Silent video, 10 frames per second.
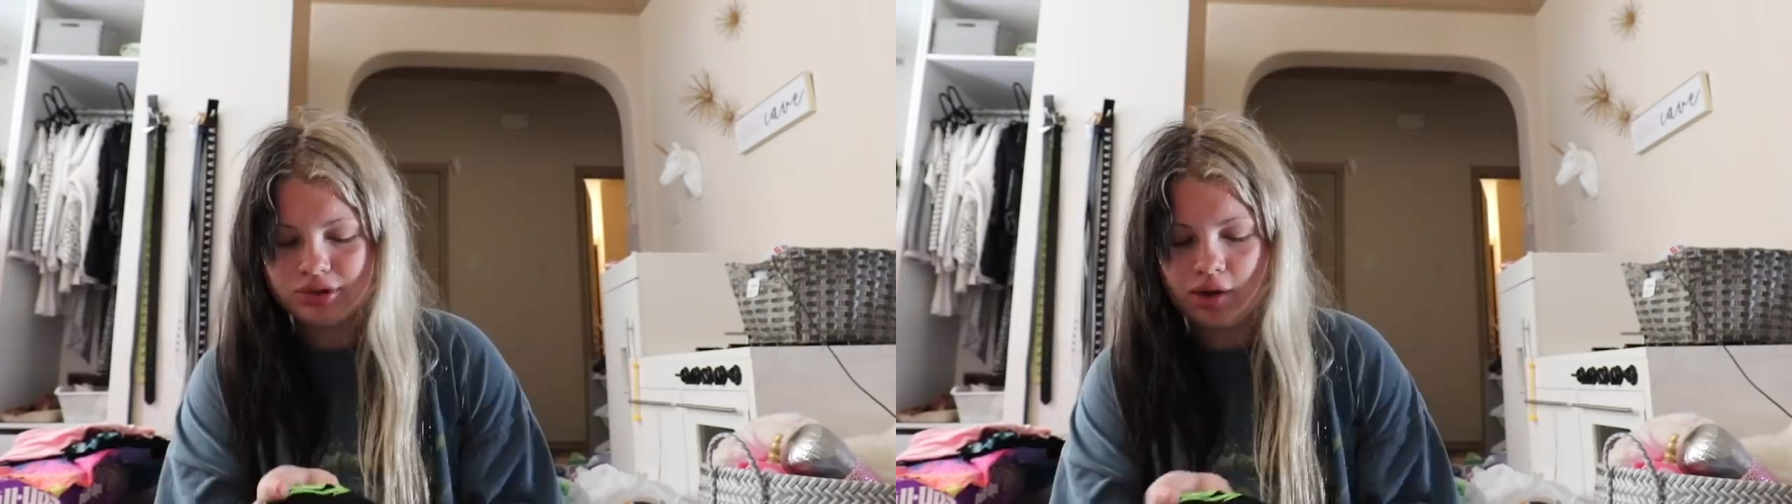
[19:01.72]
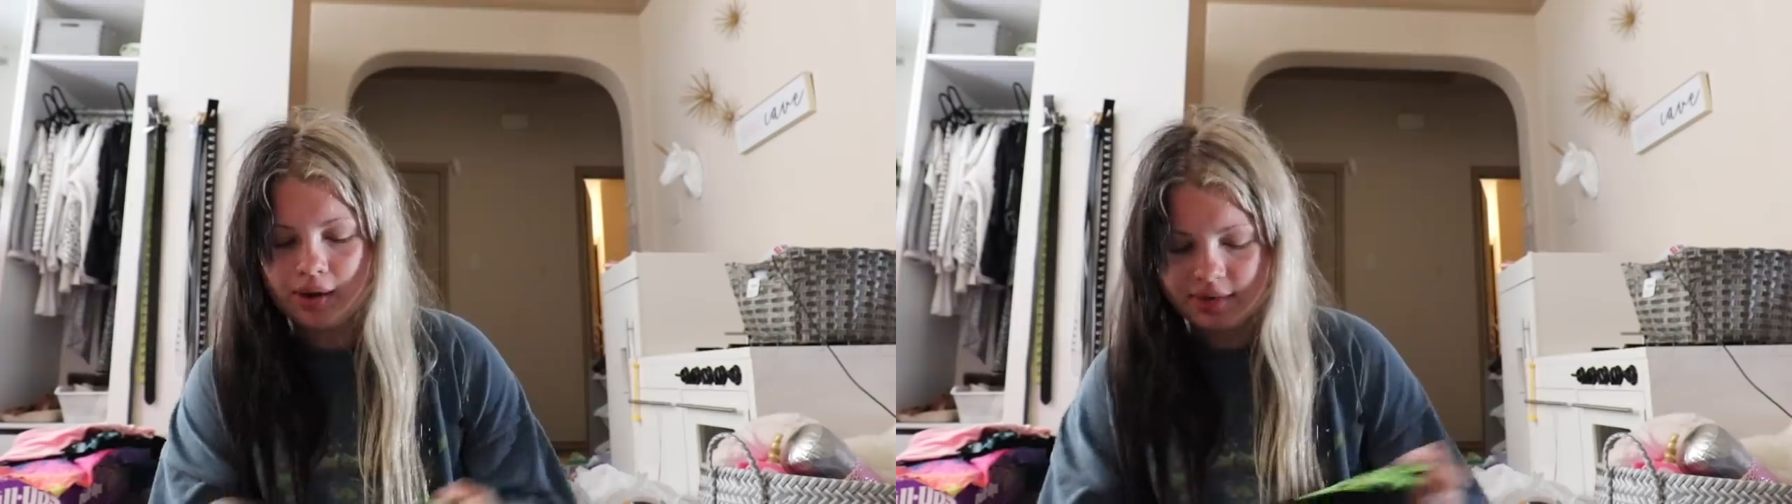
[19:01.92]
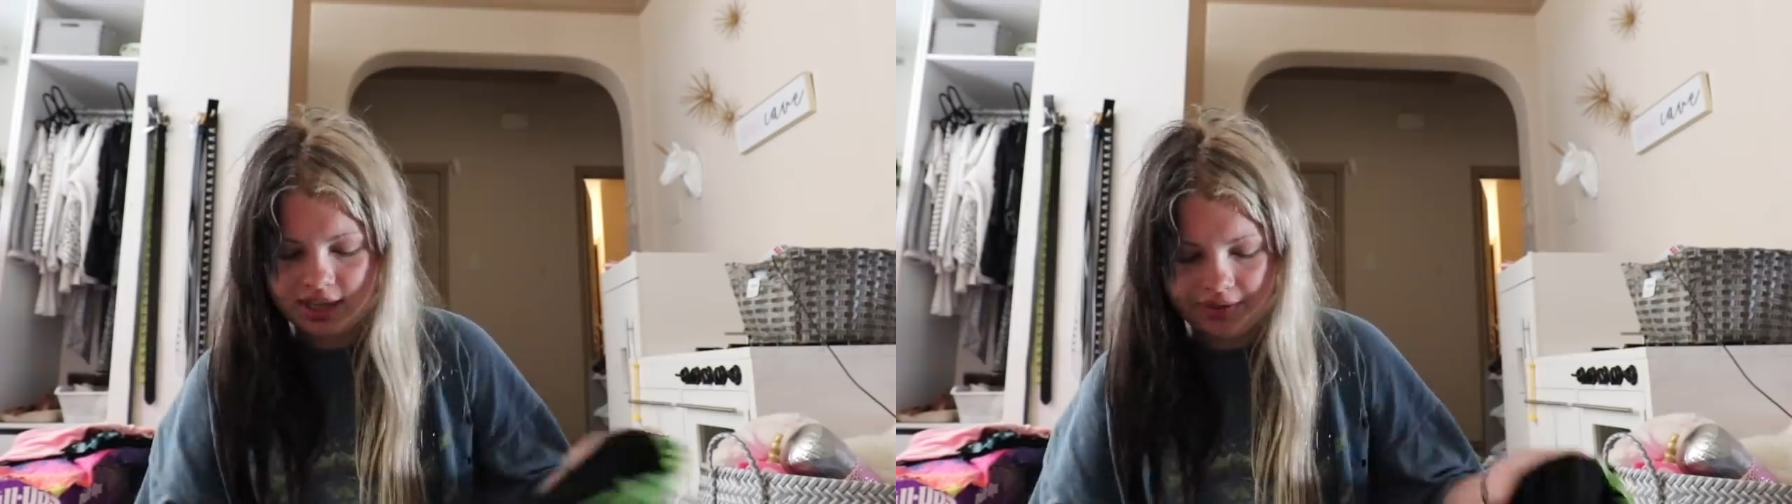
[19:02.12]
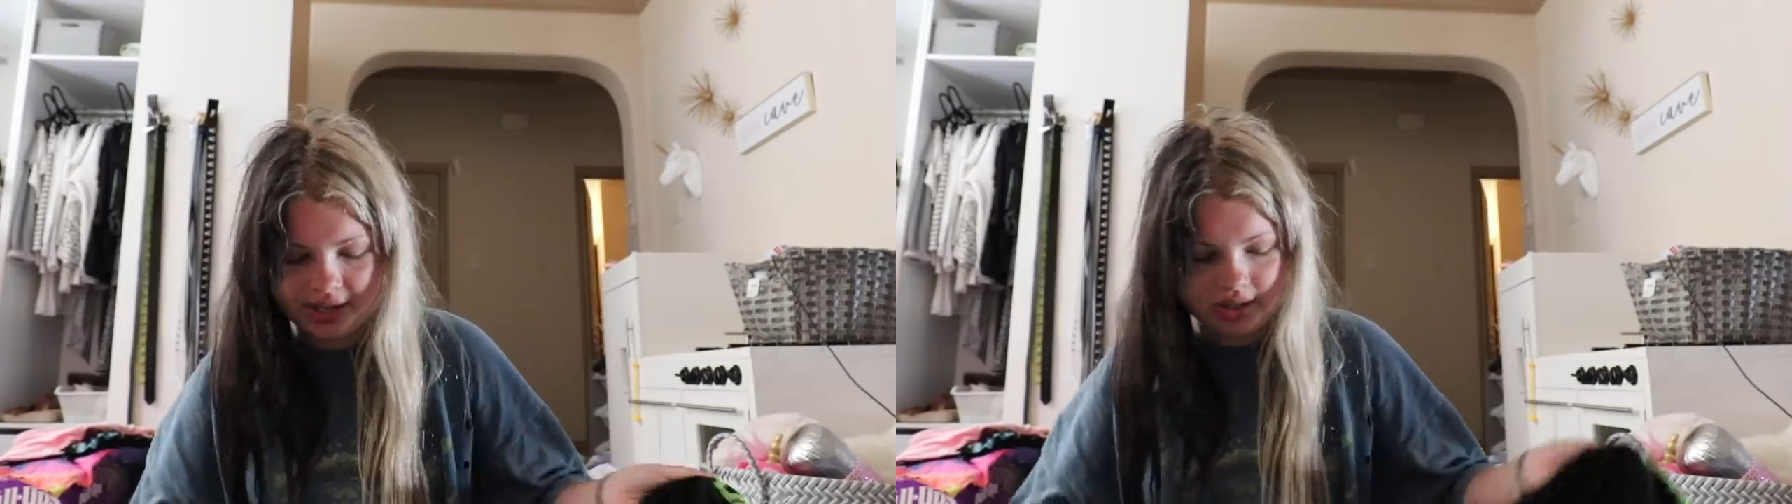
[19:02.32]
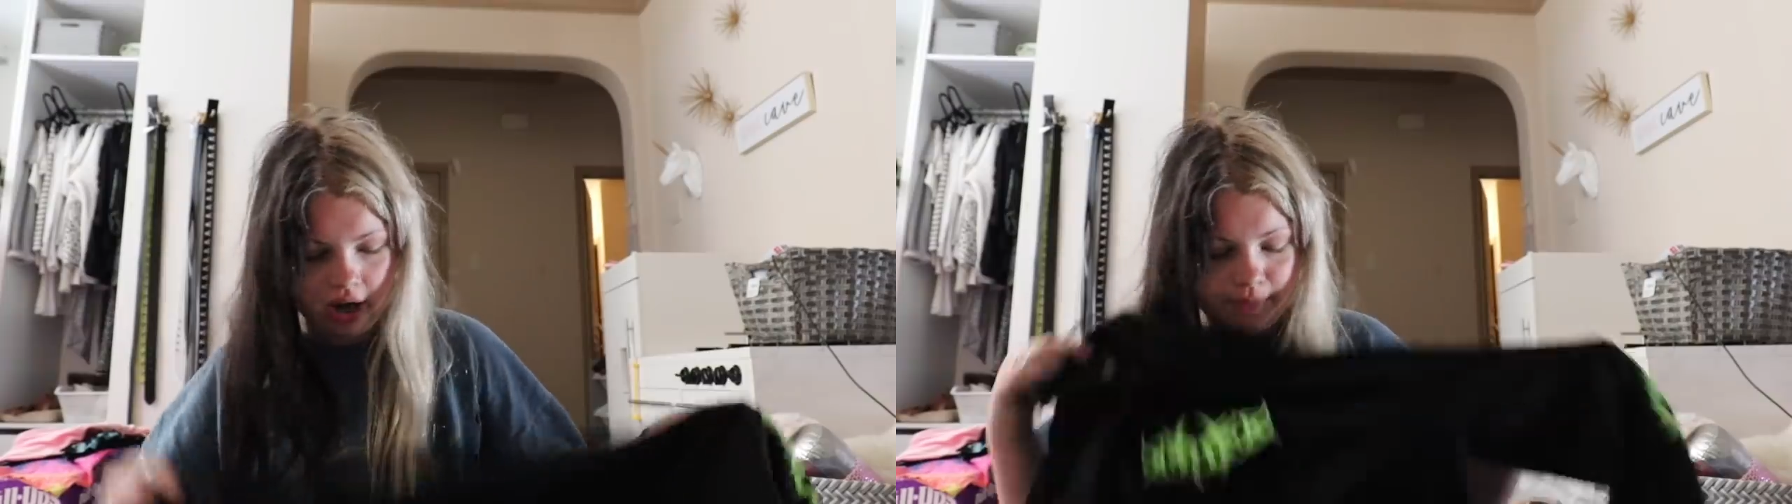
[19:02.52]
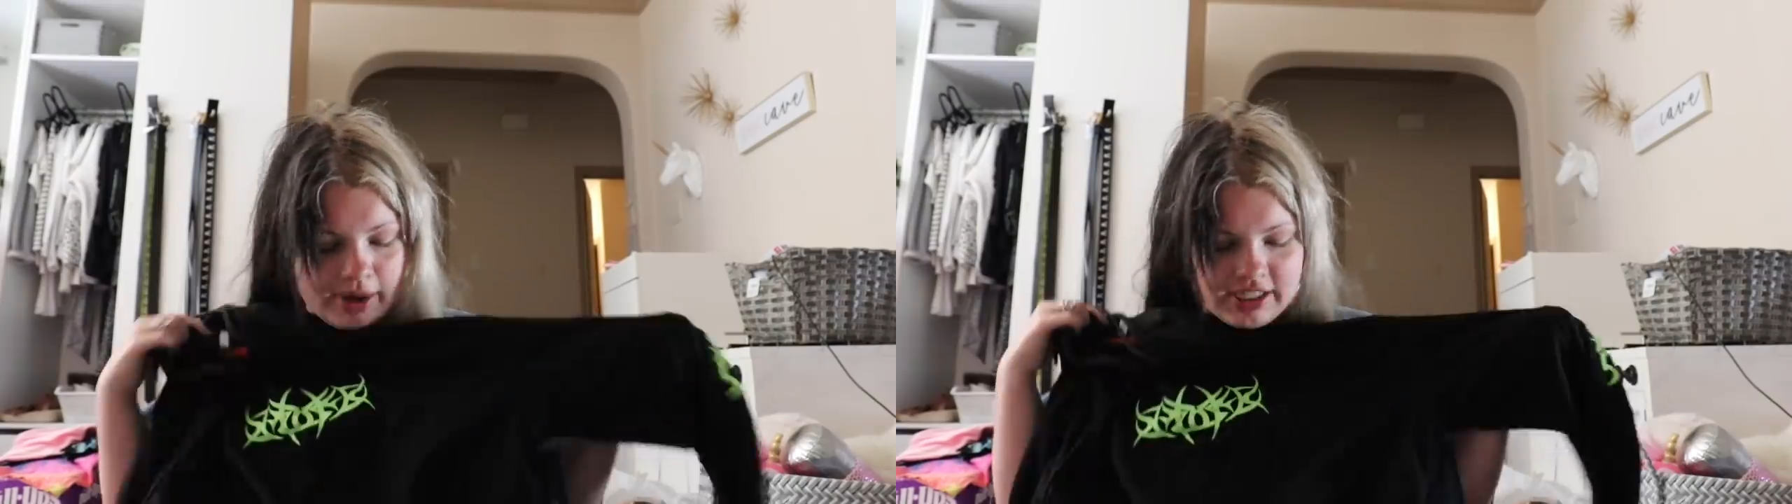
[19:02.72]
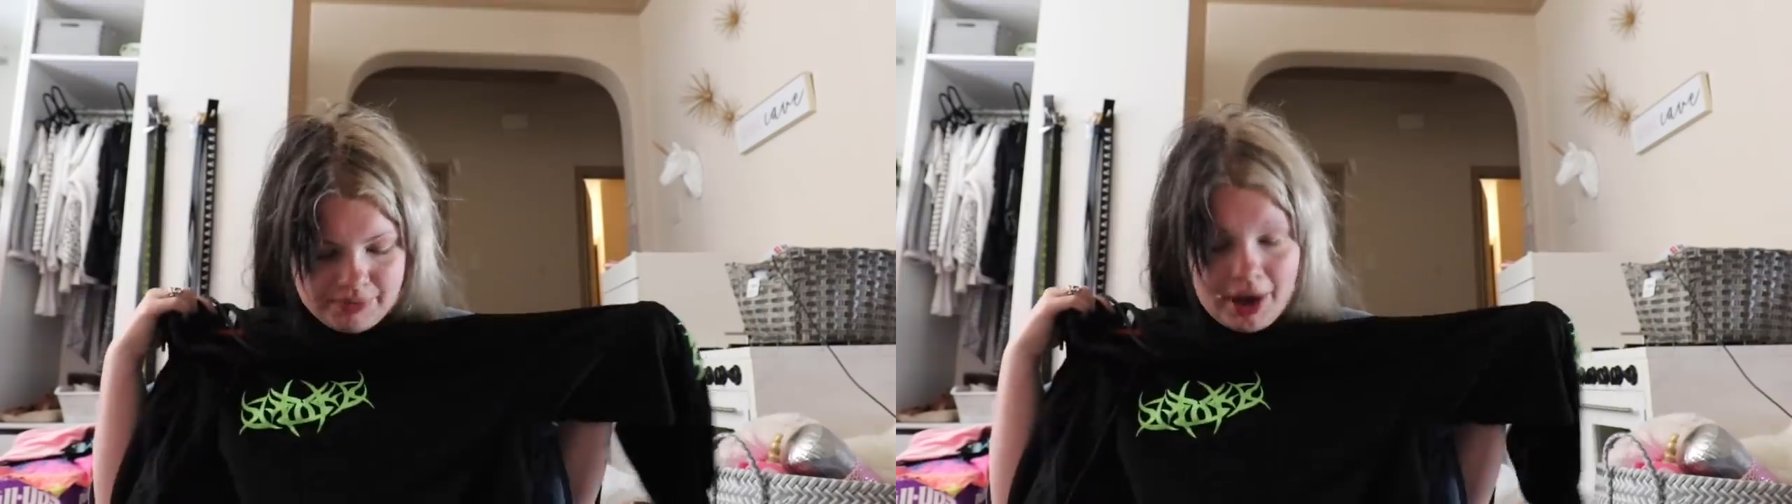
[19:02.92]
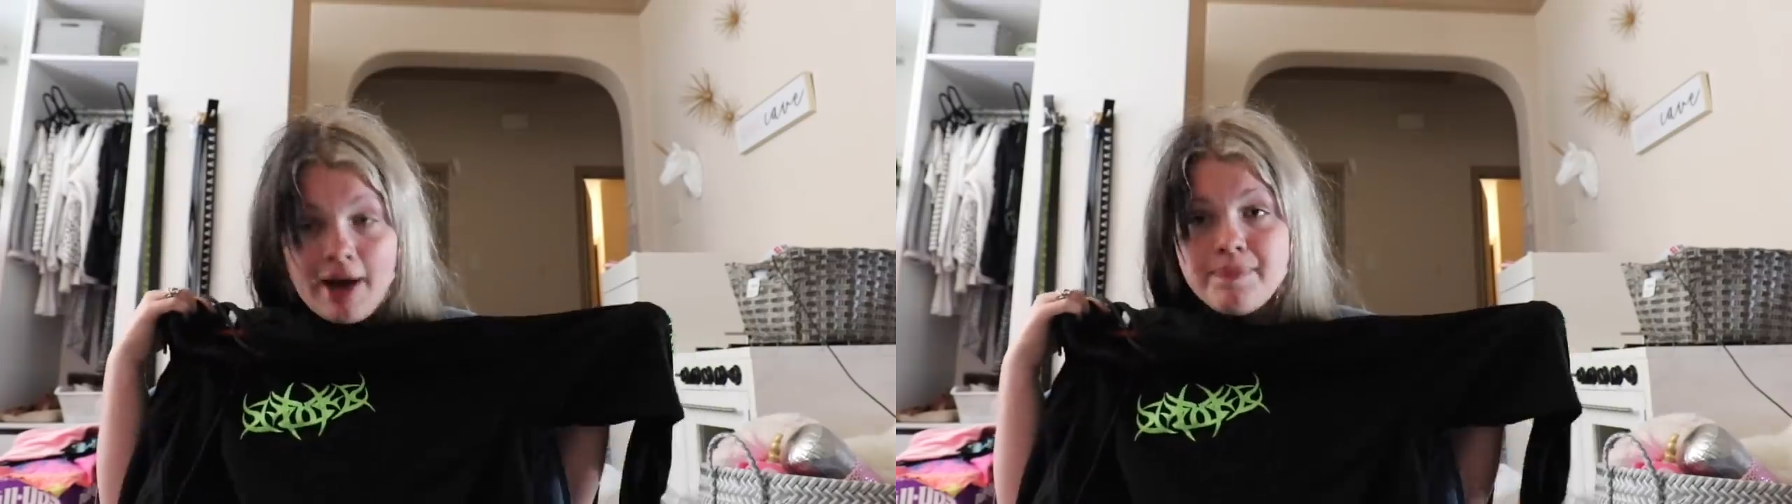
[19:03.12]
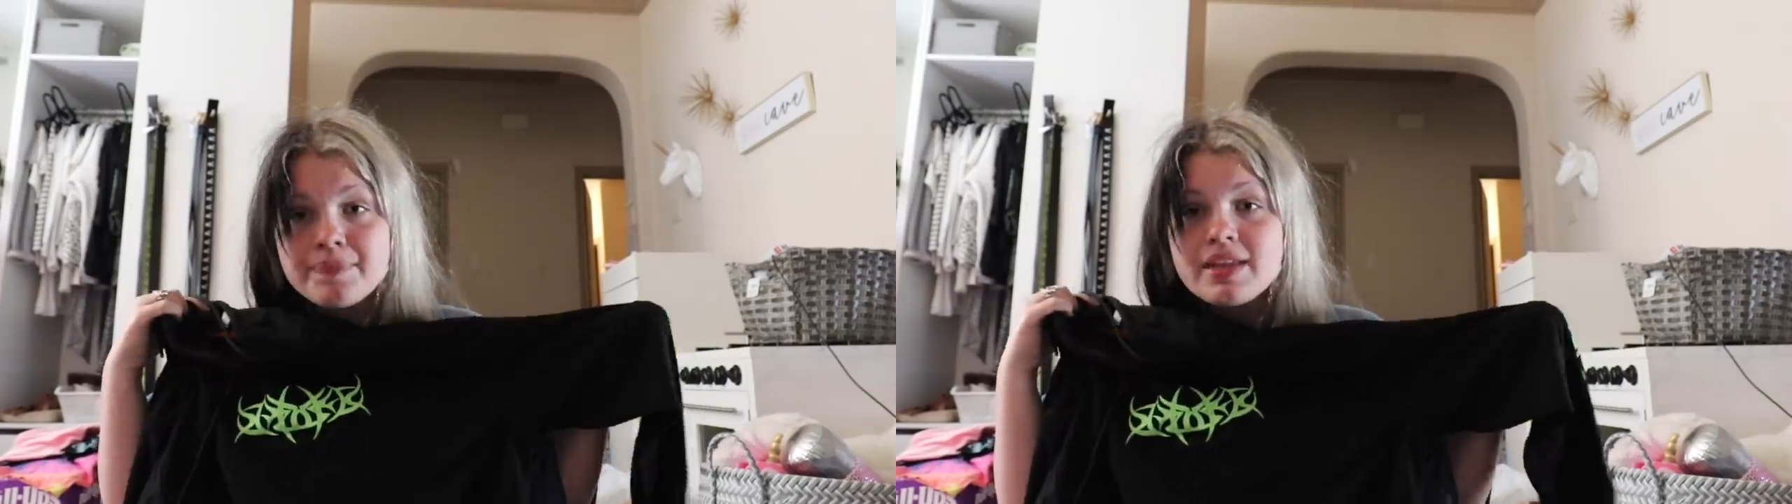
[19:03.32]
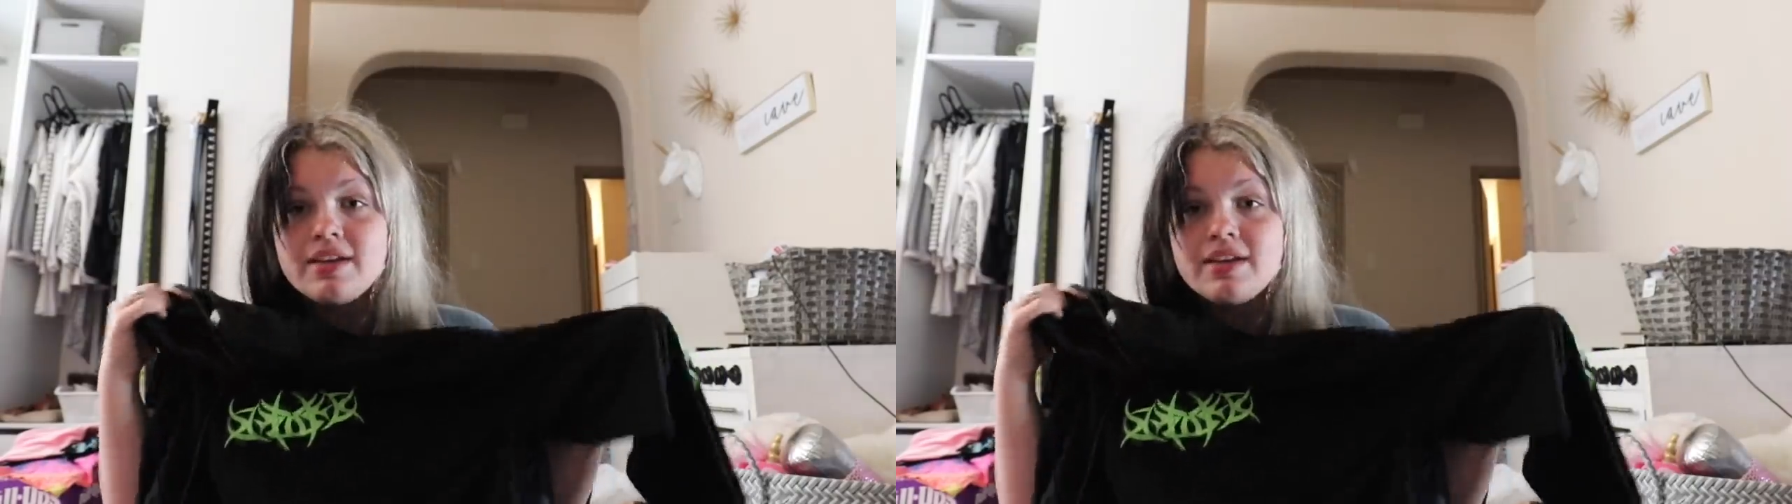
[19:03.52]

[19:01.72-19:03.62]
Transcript: So I'll probably sell this on my Depop.